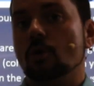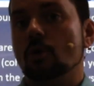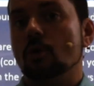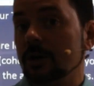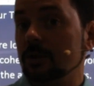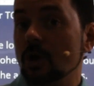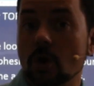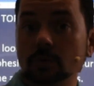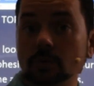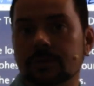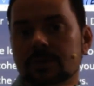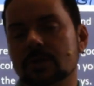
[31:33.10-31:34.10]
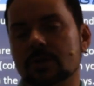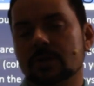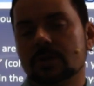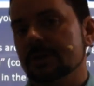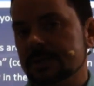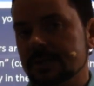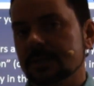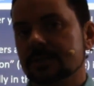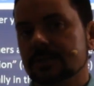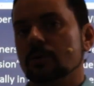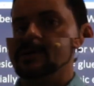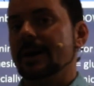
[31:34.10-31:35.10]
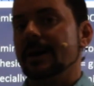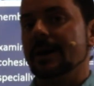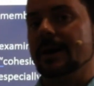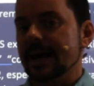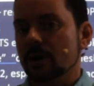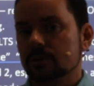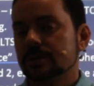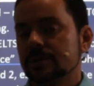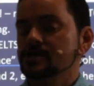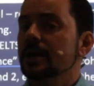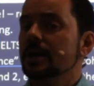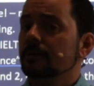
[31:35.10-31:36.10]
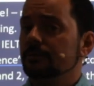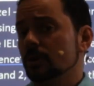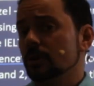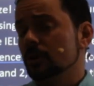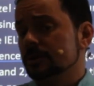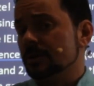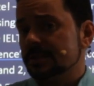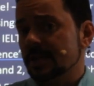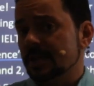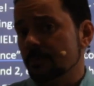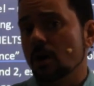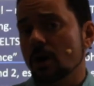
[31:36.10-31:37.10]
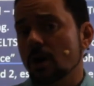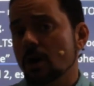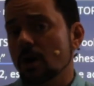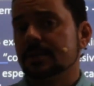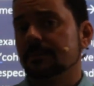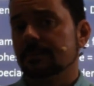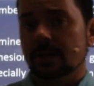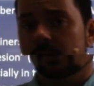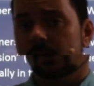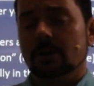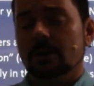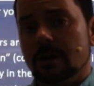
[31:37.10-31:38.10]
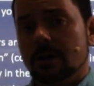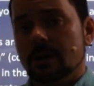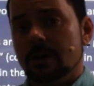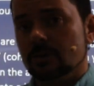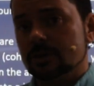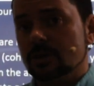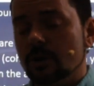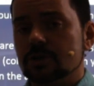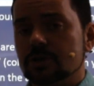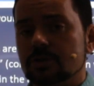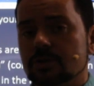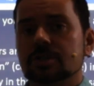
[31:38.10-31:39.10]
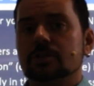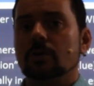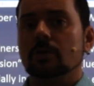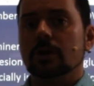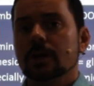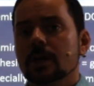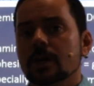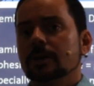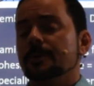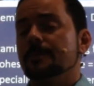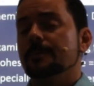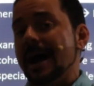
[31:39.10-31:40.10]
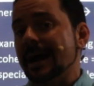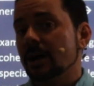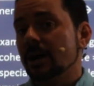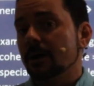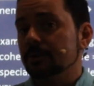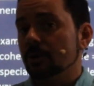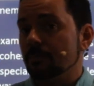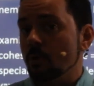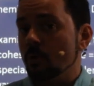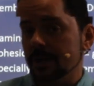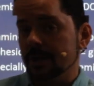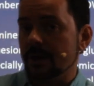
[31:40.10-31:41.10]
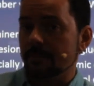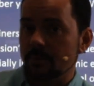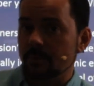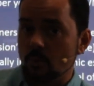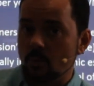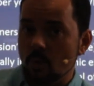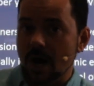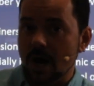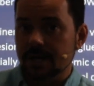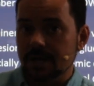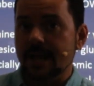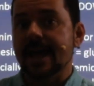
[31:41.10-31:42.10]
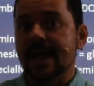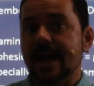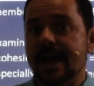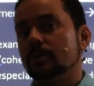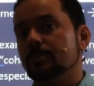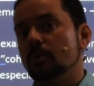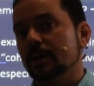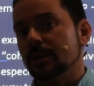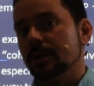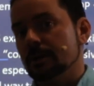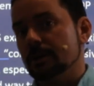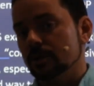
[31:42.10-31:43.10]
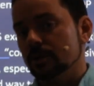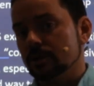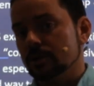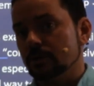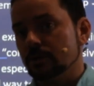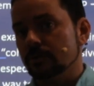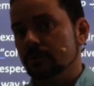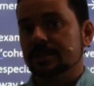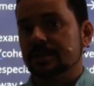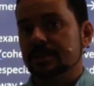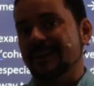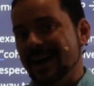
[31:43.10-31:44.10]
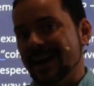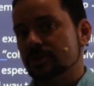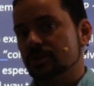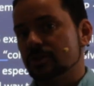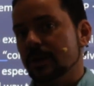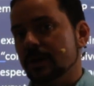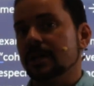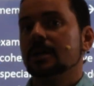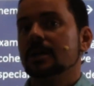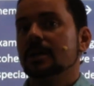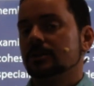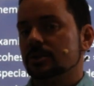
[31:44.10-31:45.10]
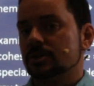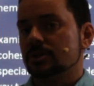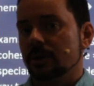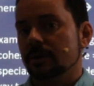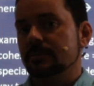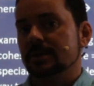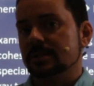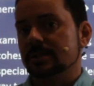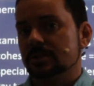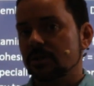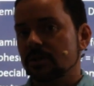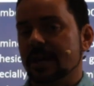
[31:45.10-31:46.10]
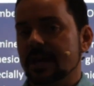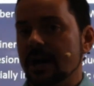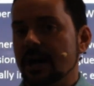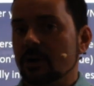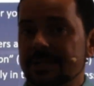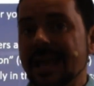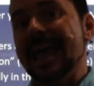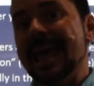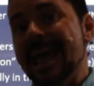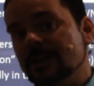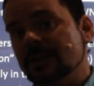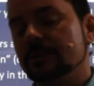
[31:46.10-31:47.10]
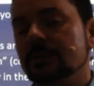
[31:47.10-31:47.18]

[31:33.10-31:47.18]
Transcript: a loan to start a business or buy a house, if you can use the same concept like your uncle's grocery store to back up your point number one and your point number two, that it's a faster way to start a business or get a house, and